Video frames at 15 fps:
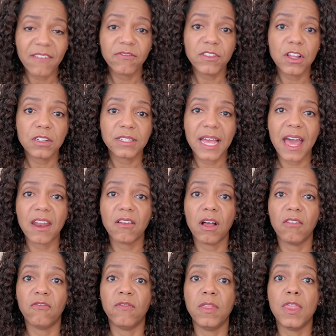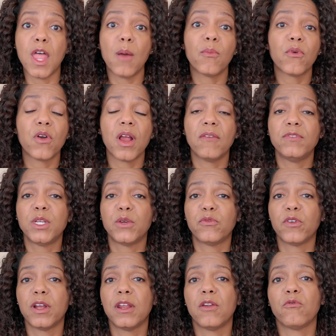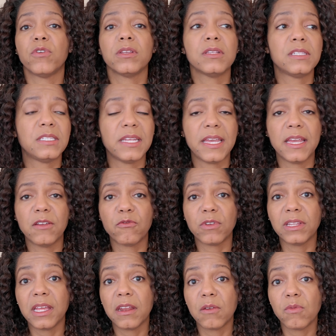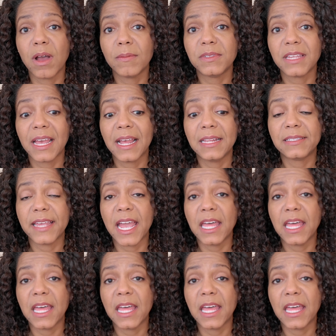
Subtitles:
I've looked at a number of different real estate related websites,